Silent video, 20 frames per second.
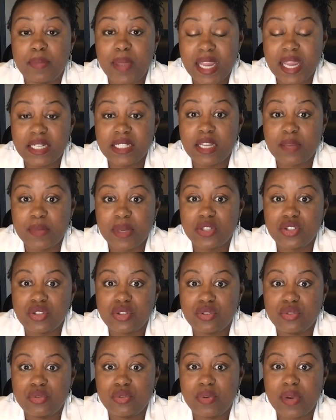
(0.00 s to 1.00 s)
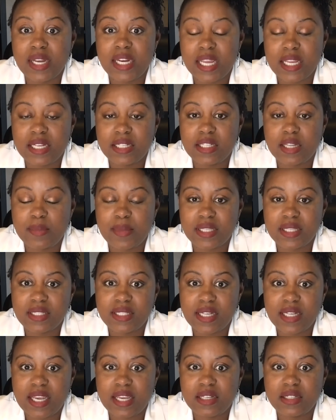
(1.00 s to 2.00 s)
pandemic to an endemic
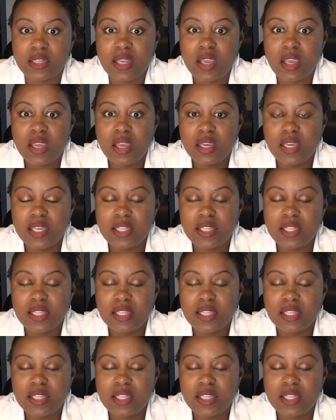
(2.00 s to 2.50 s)
state,